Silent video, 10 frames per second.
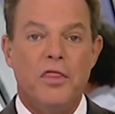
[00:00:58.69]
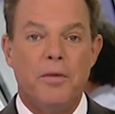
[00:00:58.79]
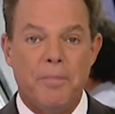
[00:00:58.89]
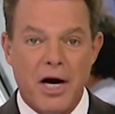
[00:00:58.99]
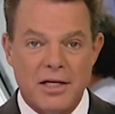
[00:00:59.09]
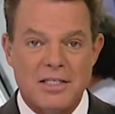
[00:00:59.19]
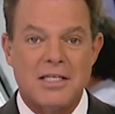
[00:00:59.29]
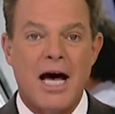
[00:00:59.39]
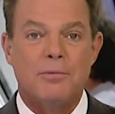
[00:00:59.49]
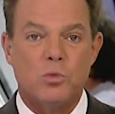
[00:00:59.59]
The buck
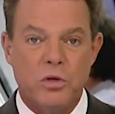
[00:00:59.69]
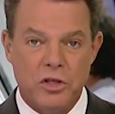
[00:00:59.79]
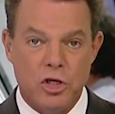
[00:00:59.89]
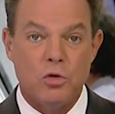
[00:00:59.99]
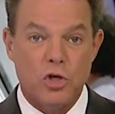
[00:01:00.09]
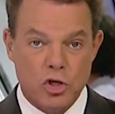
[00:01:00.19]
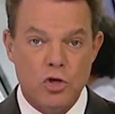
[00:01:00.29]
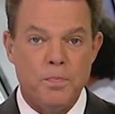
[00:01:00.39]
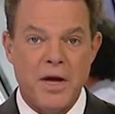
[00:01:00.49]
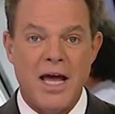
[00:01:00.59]
stops with you.
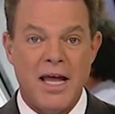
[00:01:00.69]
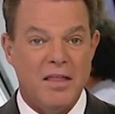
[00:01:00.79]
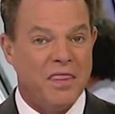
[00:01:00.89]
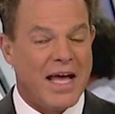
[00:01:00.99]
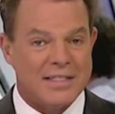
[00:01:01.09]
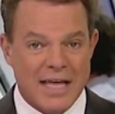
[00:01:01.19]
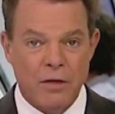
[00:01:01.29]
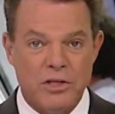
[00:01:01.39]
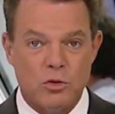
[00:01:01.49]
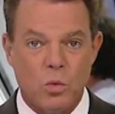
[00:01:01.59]
You pay. That's
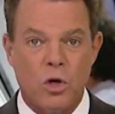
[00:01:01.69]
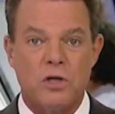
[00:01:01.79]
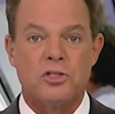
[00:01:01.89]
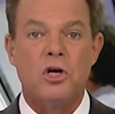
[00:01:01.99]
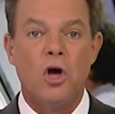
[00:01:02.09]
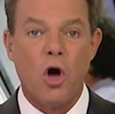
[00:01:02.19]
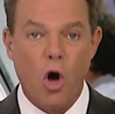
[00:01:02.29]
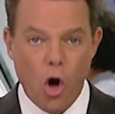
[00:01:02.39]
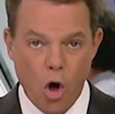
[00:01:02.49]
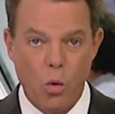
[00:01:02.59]
this works.
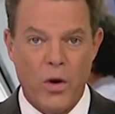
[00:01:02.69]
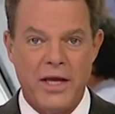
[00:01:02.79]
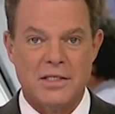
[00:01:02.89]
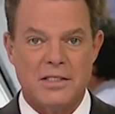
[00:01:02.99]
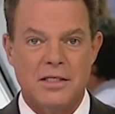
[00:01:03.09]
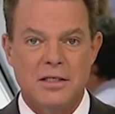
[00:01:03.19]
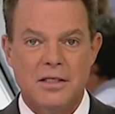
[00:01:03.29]
Always.